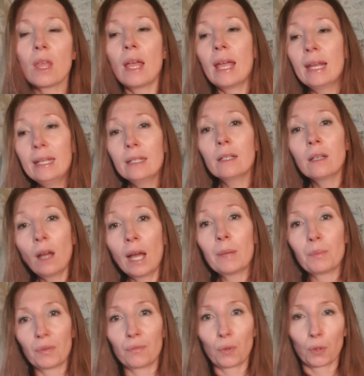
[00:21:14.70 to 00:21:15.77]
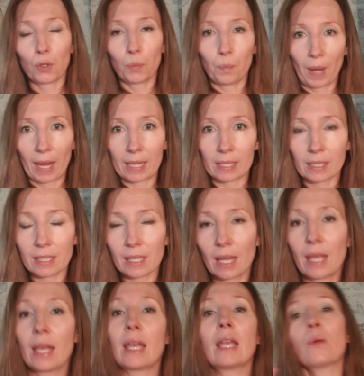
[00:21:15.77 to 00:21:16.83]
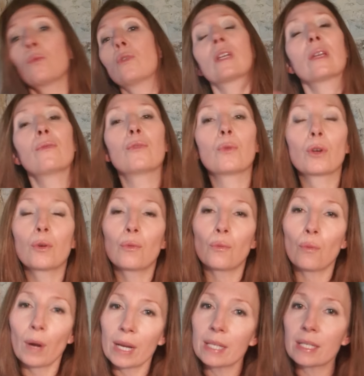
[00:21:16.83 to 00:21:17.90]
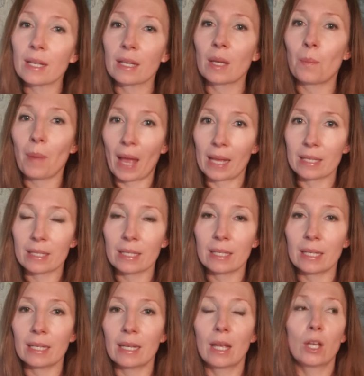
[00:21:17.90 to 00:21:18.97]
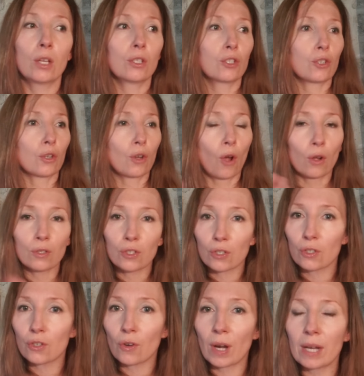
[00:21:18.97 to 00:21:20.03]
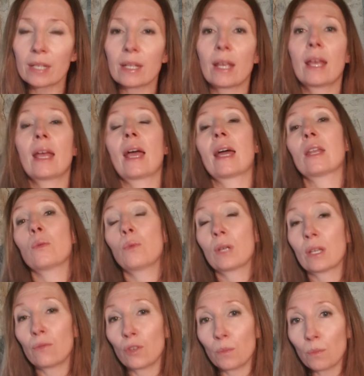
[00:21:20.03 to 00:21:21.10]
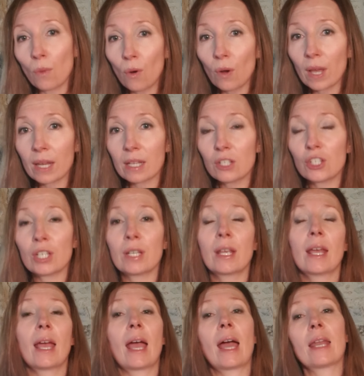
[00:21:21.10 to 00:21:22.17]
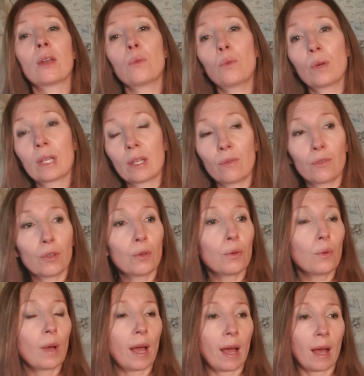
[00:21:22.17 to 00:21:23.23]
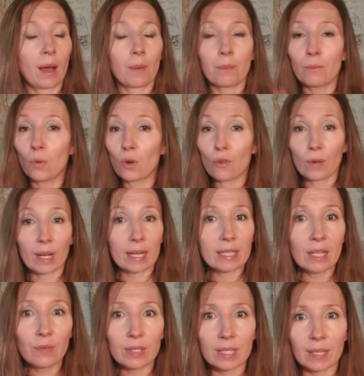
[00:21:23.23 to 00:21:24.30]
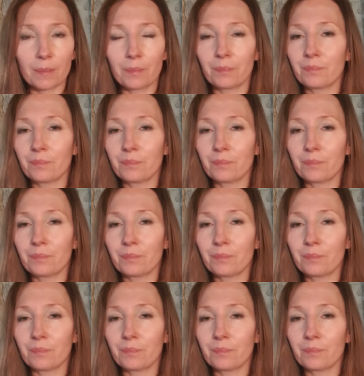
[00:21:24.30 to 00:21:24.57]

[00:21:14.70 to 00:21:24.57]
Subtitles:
eat light before you paint. It will give you a greater capacity to concentrate, and it will give you more energy, and it will give you more creativity.